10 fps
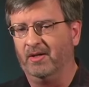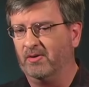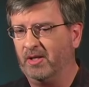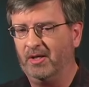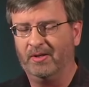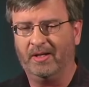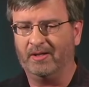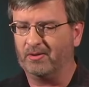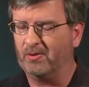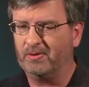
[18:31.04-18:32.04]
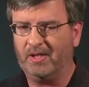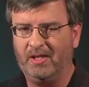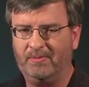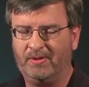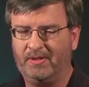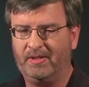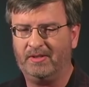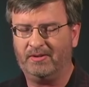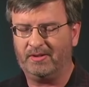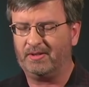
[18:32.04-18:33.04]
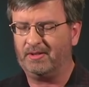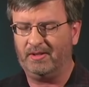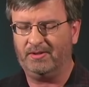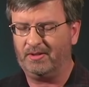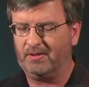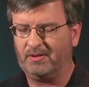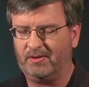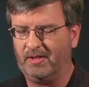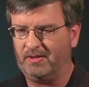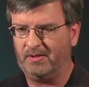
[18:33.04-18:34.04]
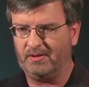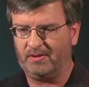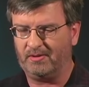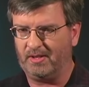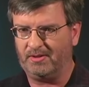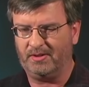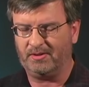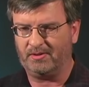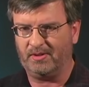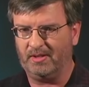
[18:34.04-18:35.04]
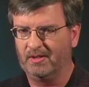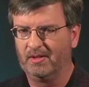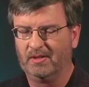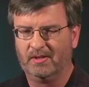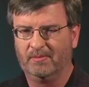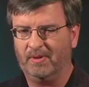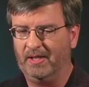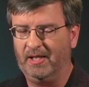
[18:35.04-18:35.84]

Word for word: this whole time you're there, you're just saying, Jesus Christ, Jesus Christ, Jesus Christ. By